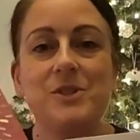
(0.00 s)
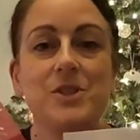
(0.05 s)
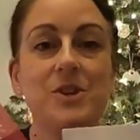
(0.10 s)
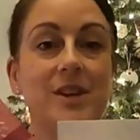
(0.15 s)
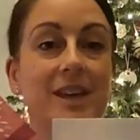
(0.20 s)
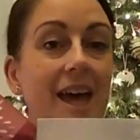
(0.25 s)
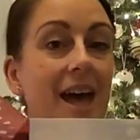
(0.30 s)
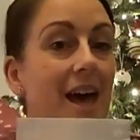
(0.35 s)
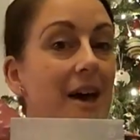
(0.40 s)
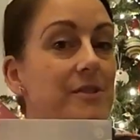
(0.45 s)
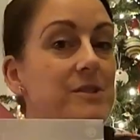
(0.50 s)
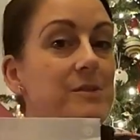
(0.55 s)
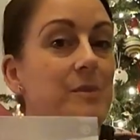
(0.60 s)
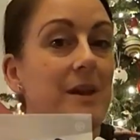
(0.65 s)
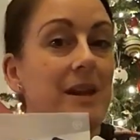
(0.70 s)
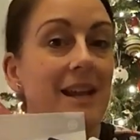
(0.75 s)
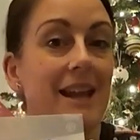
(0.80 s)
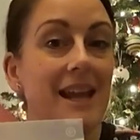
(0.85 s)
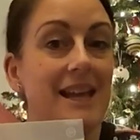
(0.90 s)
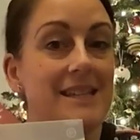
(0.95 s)
So yeah, I've
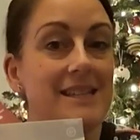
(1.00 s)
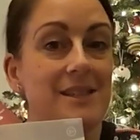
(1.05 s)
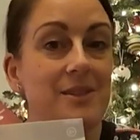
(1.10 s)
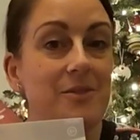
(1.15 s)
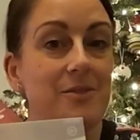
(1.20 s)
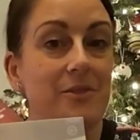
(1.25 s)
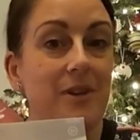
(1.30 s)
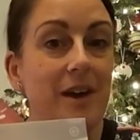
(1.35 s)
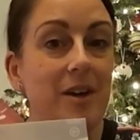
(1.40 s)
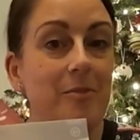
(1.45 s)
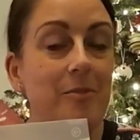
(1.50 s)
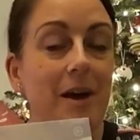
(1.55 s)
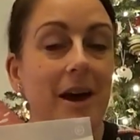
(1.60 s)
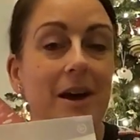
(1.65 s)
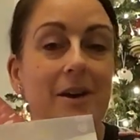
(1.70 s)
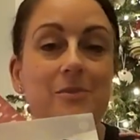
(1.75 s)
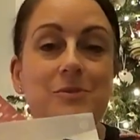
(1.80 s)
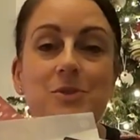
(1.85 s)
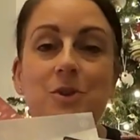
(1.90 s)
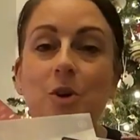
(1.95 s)
spent less than £5,
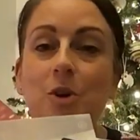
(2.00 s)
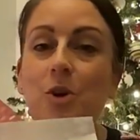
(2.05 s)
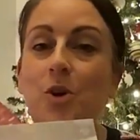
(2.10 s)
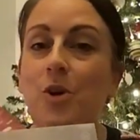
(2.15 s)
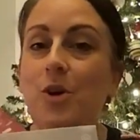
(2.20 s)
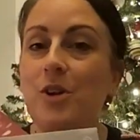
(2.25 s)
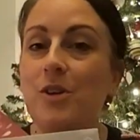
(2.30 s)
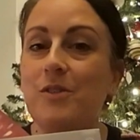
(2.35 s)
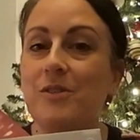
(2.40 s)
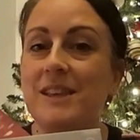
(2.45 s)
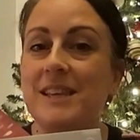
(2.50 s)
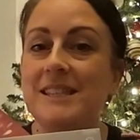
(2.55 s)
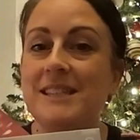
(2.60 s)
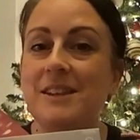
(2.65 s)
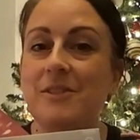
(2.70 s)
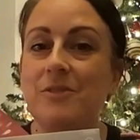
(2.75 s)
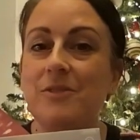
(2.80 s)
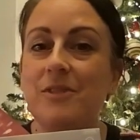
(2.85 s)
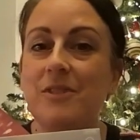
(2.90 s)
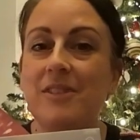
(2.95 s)
got all of these
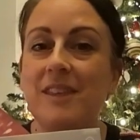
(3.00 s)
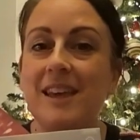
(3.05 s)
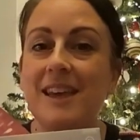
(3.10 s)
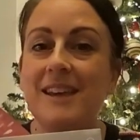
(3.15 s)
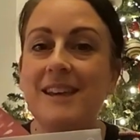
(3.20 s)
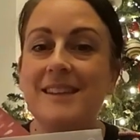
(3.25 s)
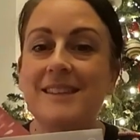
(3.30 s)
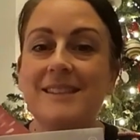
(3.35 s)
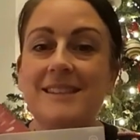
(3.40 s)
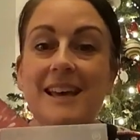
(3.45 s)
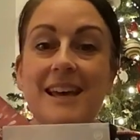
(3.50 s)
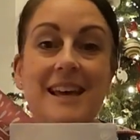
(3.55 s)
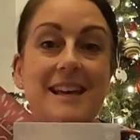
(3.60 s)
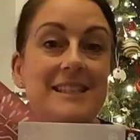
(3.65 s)
different things.